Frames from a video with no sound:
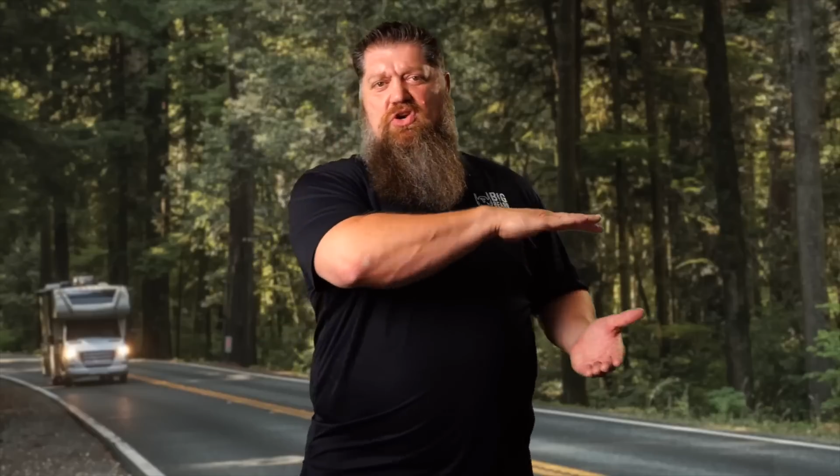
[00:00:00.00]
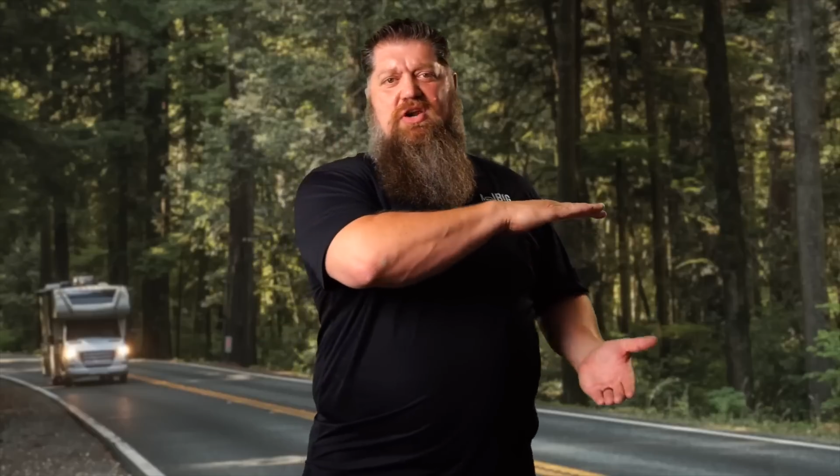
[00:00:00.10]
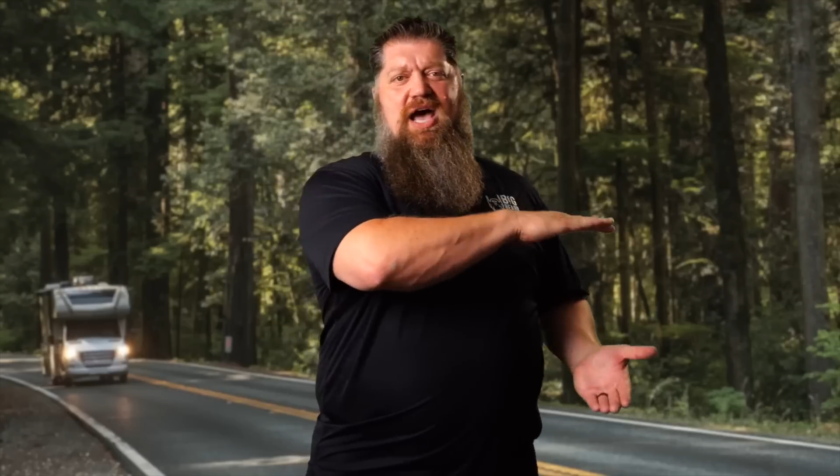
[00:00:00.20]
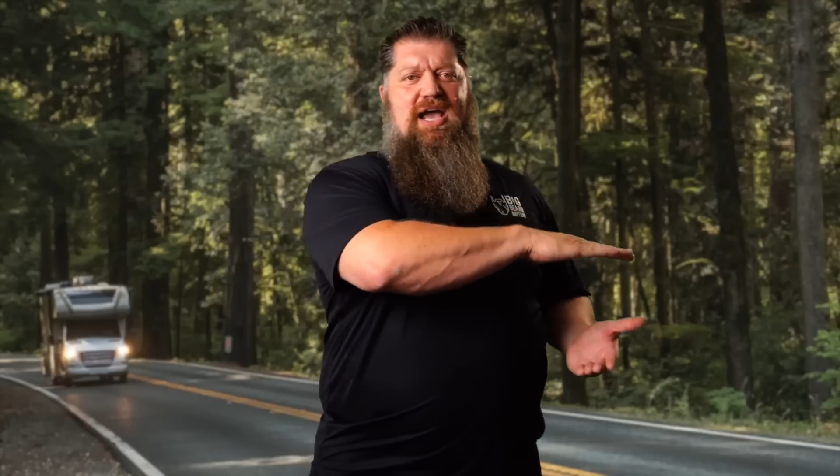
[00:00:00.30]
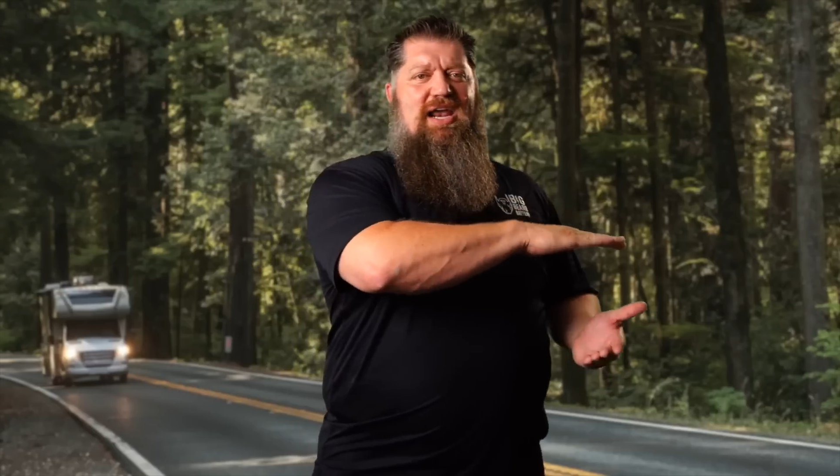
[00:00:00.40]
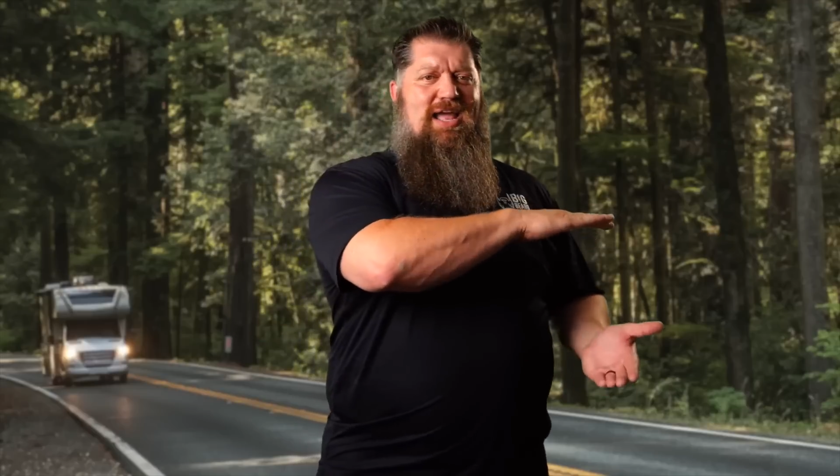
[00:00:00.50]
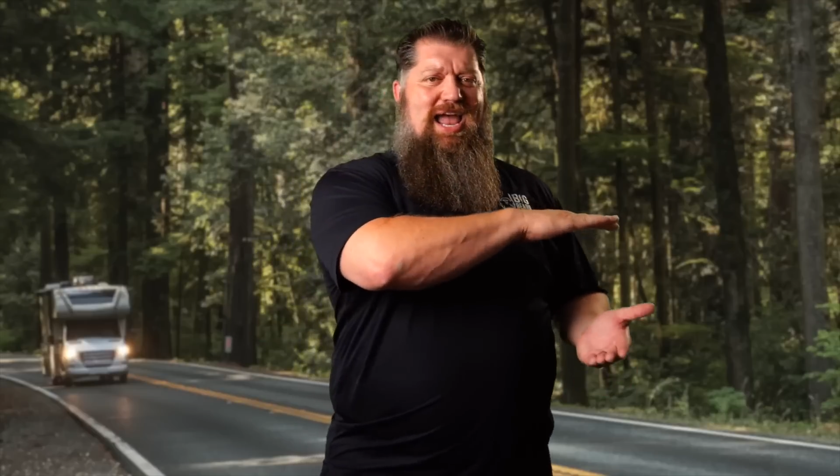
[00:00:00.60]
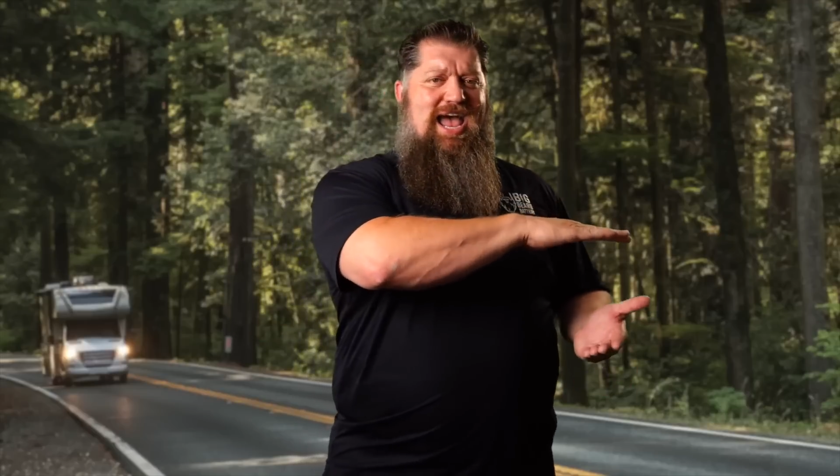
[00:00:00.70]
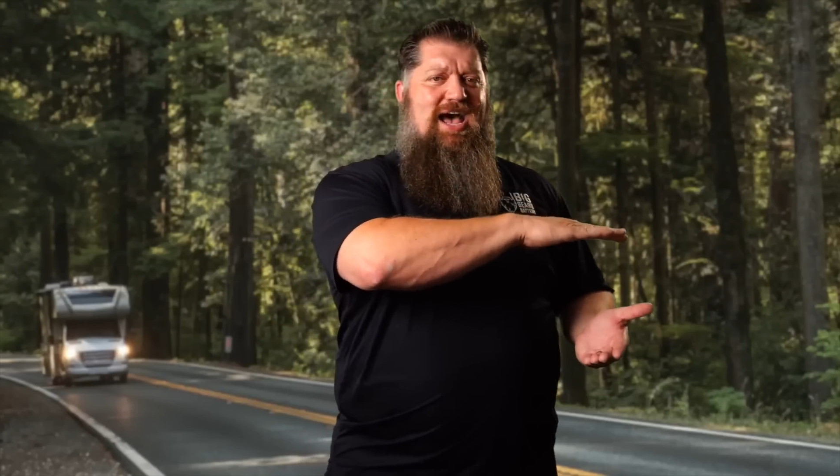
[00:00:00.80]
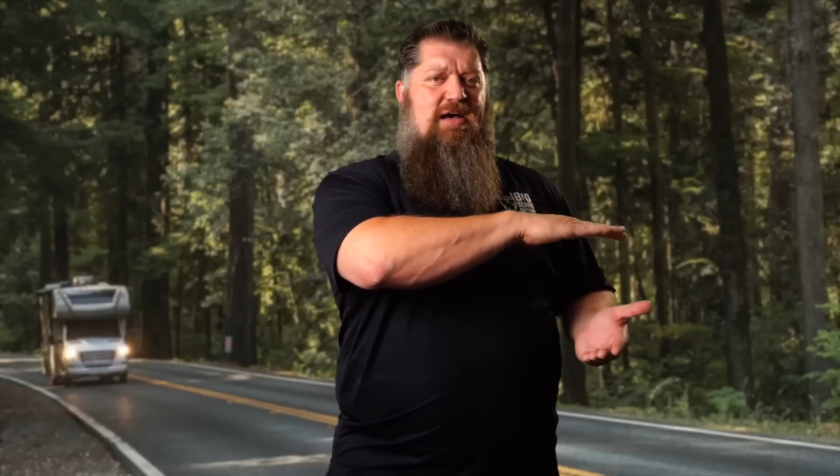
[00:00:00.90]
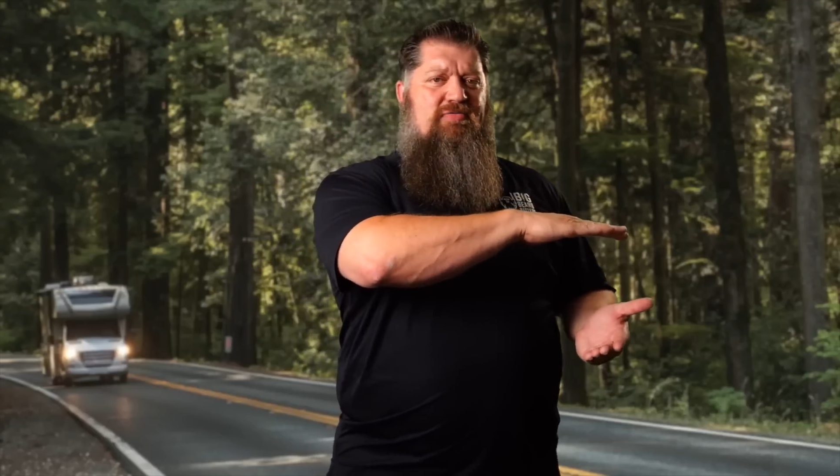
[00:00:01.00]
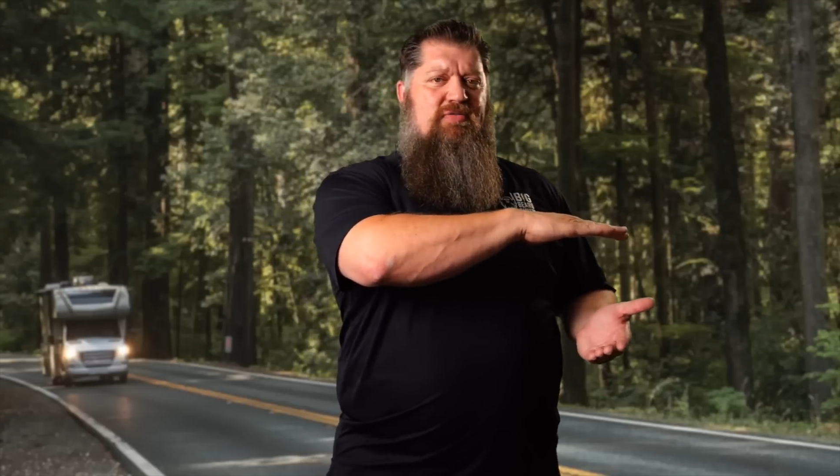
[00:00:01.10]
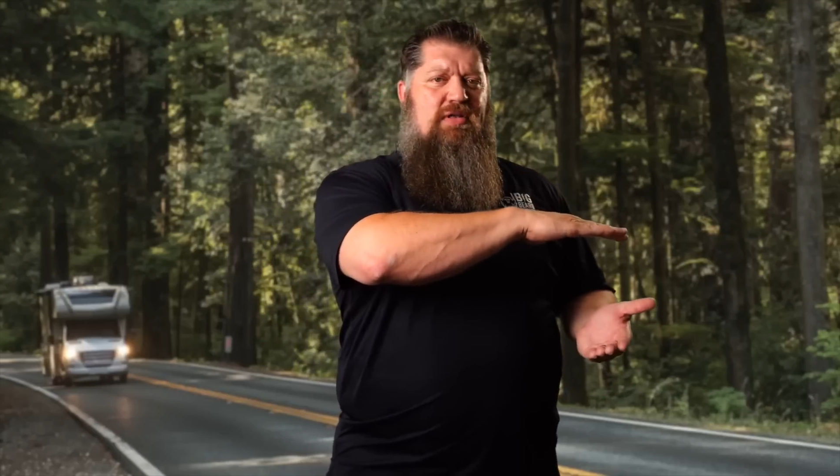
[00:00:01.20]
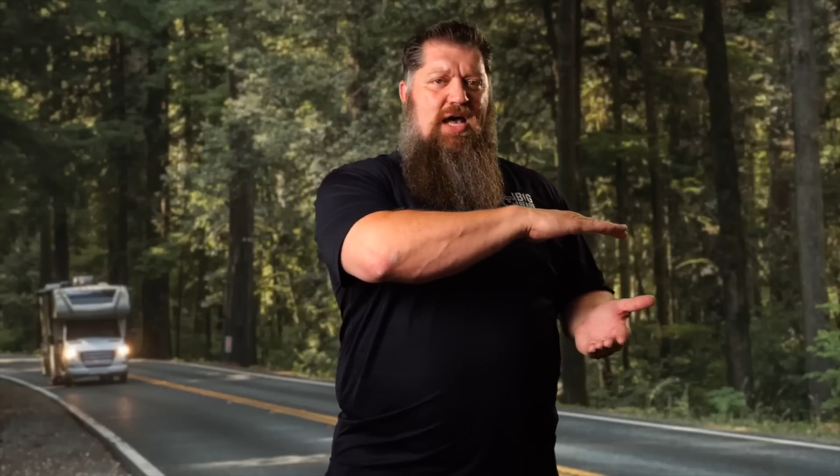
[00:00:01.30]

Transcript: you're not going to have